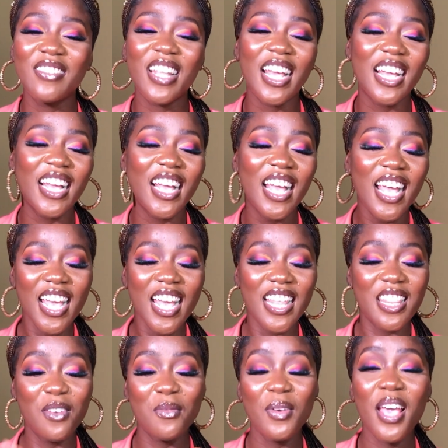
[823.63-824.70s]
Like
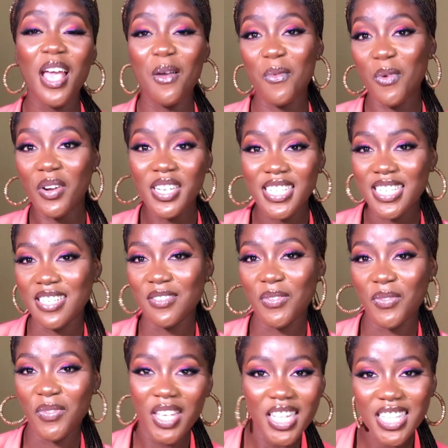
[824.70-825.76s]
the way I worked in
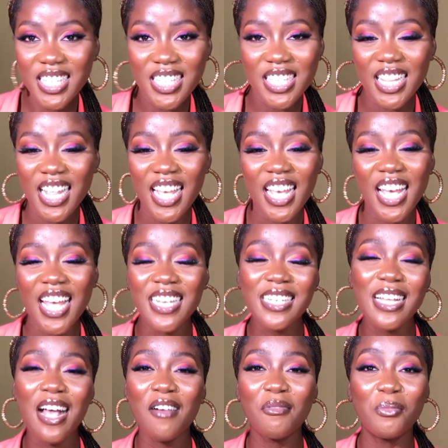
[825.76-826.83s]
Faith, like I
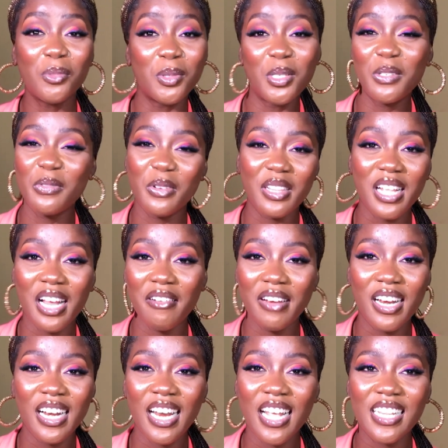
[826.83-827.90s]
didn't have money for that
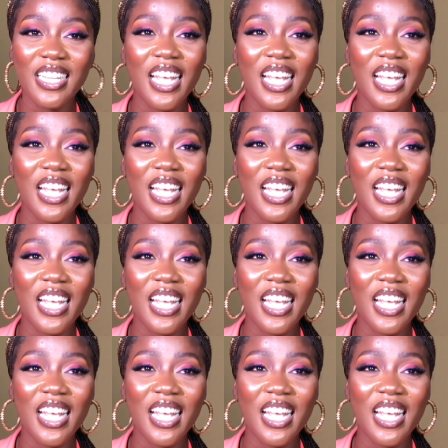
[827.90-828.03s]
ring light.